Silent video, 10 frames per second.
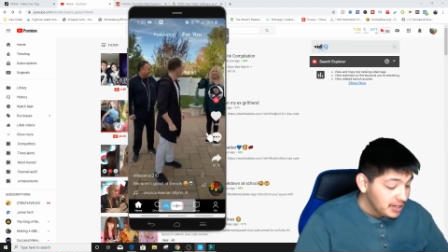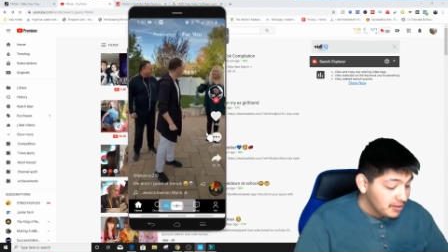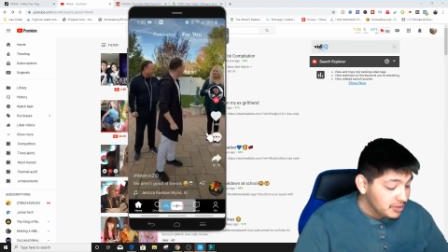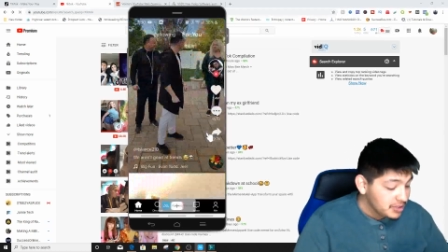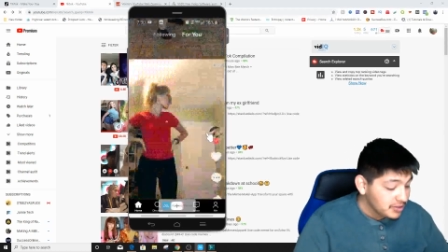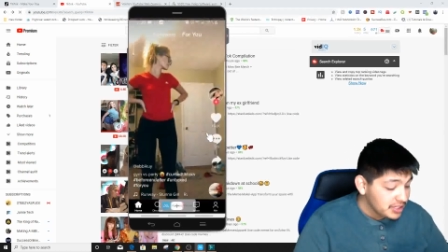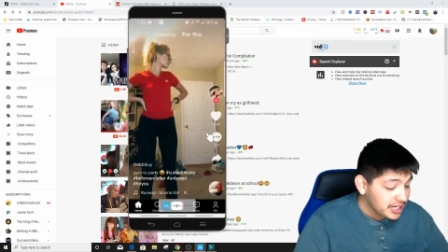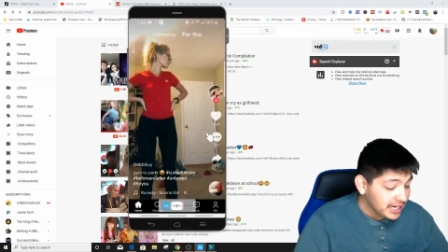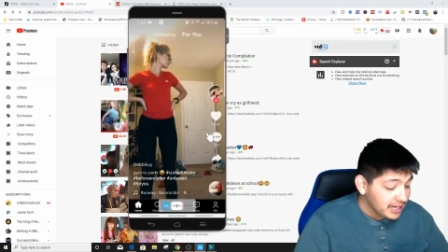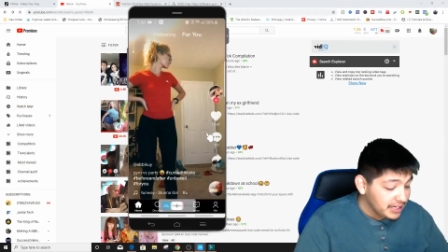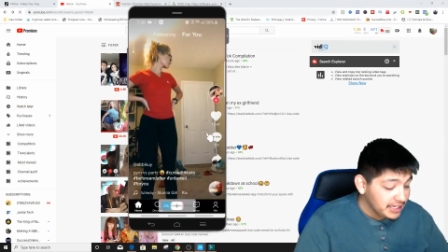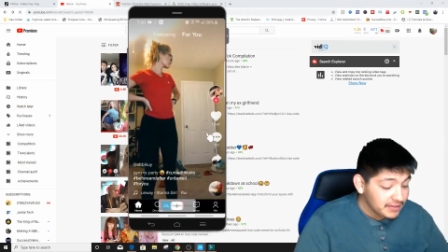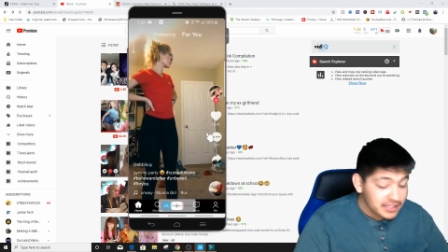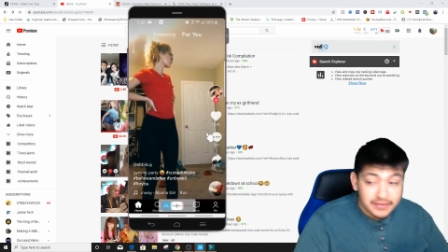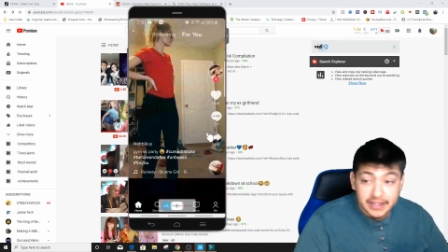We're just going to check out any of
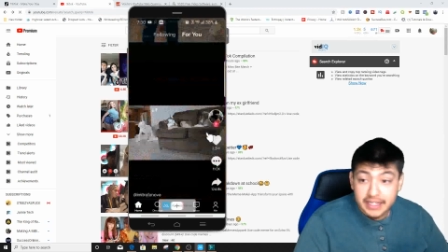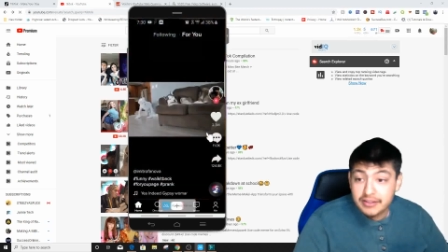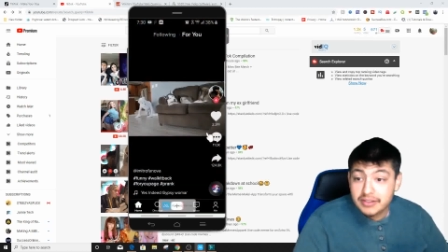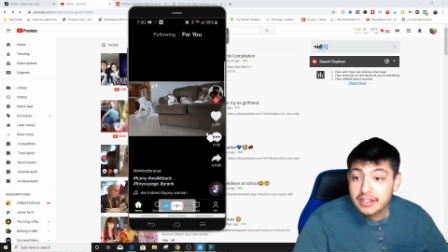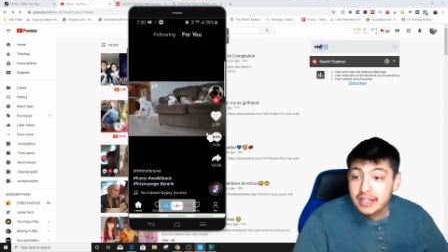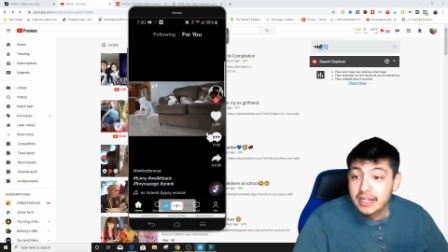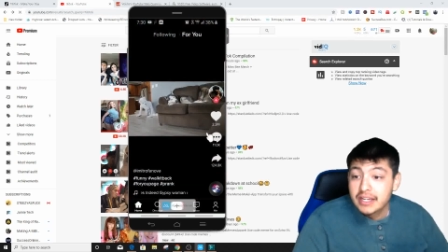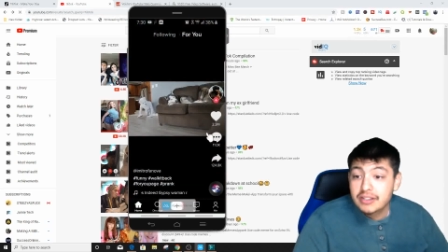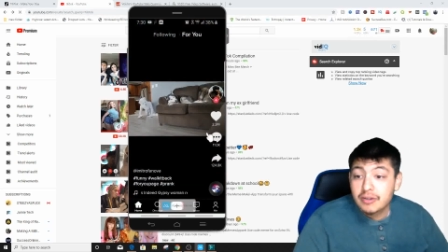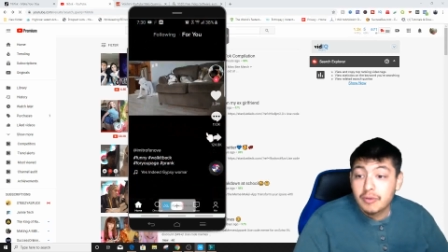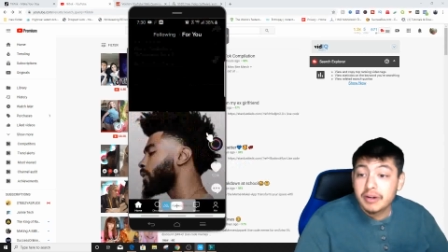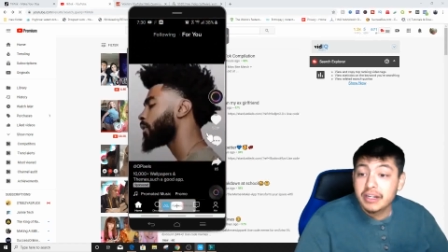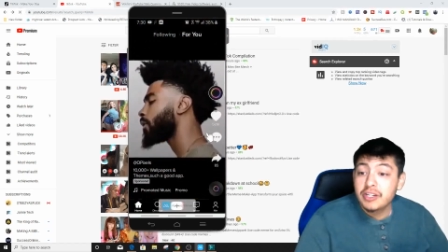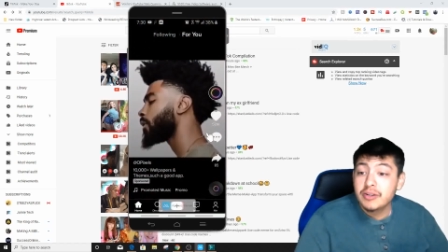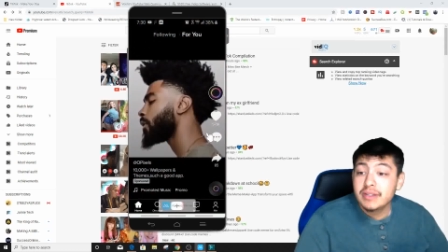these videos. So what we're
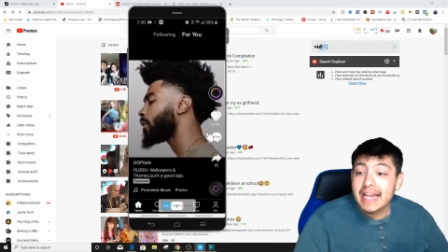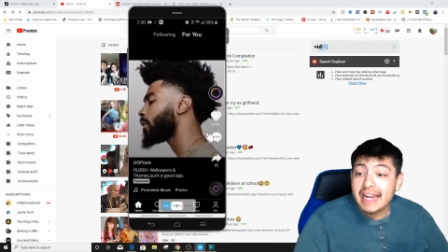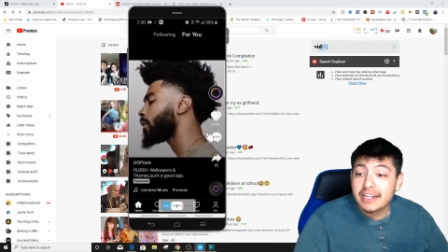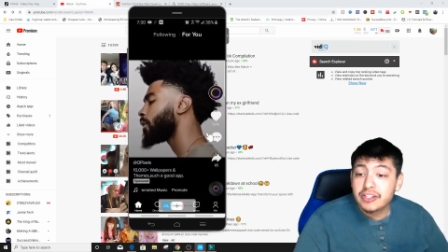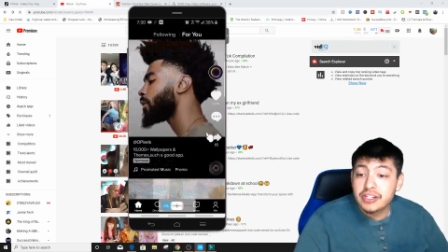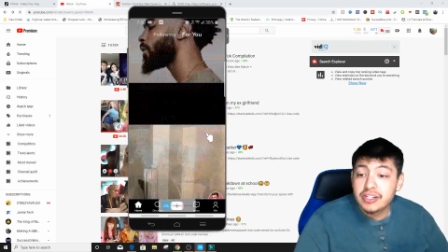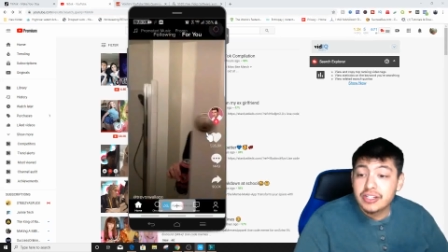going to do is actually just